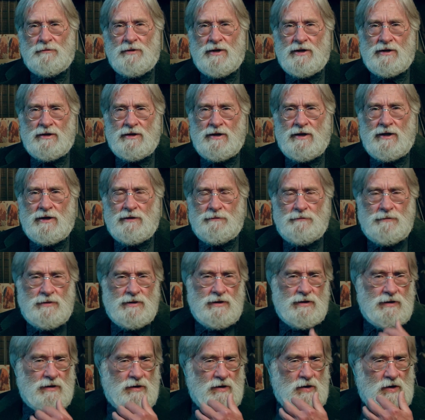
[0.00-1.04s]
may not
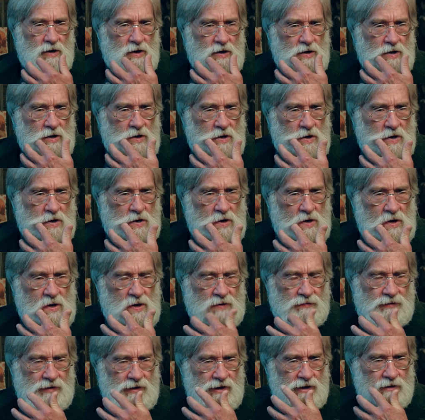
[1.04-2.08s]
be uh,
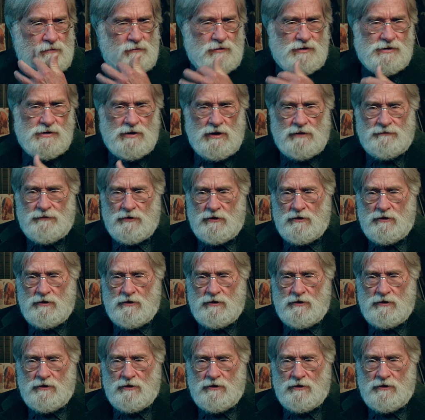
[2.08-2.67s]
a thing unto itself.